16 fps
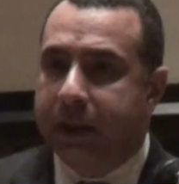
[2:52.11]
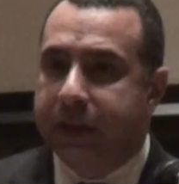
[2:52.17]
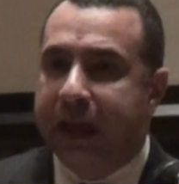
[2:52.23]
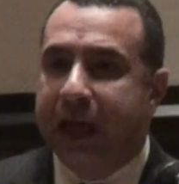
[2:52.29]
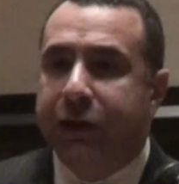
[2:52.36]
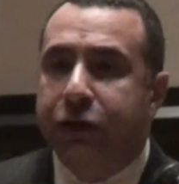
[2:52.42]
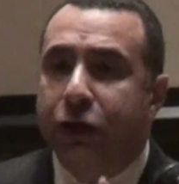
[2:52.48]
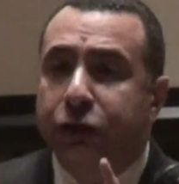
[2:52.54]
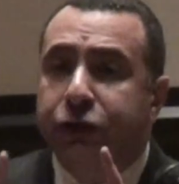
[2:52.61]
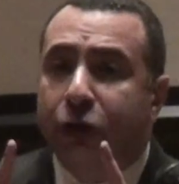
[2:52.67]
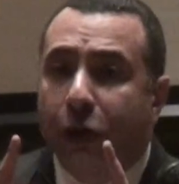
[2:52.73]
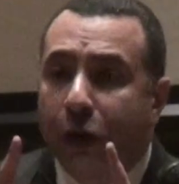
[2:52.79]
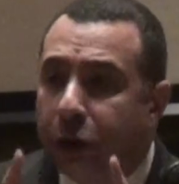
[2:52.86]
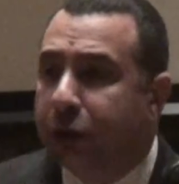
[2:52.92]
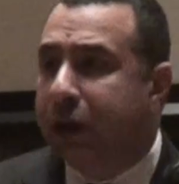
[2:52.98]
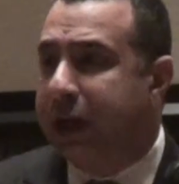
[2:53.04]
that not
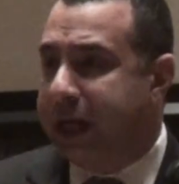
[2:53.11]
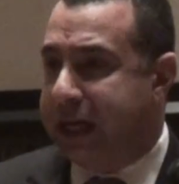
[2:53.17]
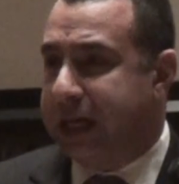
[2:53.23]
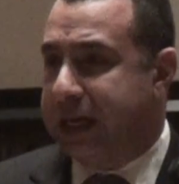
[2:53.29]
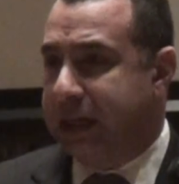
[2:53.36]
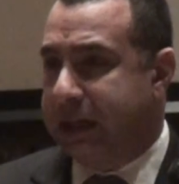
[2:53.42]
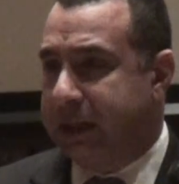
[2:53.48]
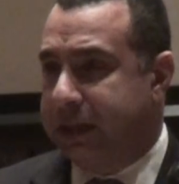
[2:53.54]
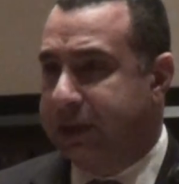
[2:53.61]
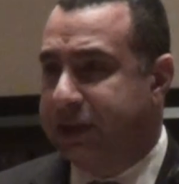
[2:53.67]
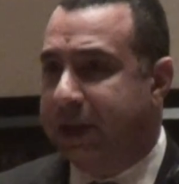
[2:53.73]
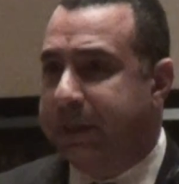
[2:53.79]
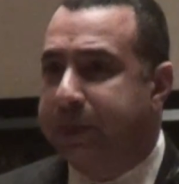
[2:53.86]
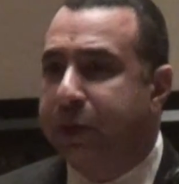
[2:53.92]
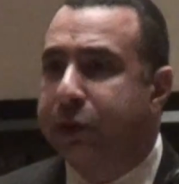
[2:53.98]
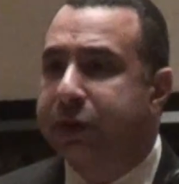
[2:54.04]
only
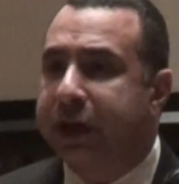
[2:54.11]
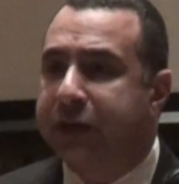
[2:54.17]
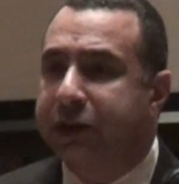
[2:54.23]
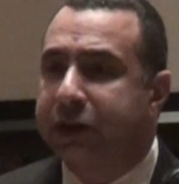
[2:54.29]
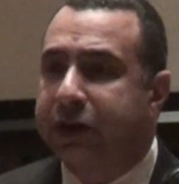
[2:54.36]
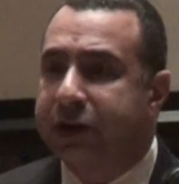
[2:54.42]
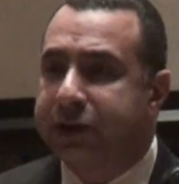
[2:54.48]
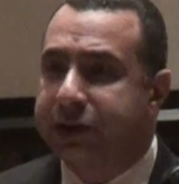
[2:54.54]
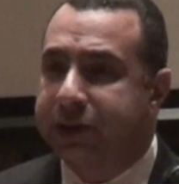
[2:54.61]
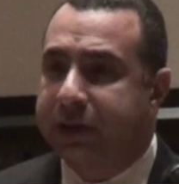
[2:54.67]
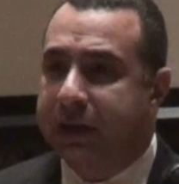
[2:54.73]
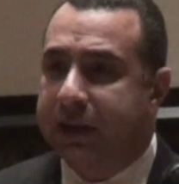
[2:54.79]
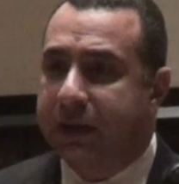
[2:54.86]
support the terrorist